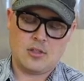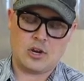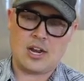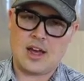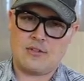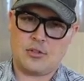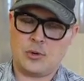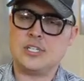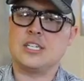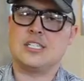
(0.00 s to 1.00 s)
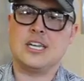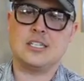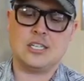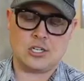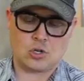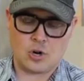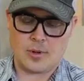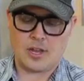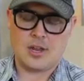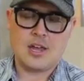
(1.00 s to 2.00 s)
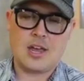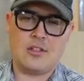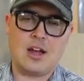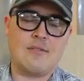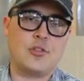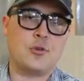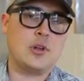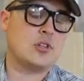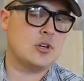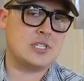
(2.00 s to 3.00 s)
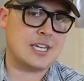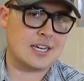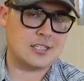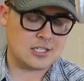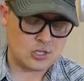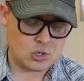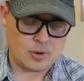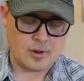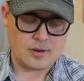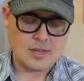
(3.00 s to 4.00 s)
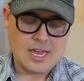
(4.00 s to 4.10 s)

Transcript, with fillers: they're gonna have a 3 16 inch orbit, and they'll have a 3 32 inch orbit.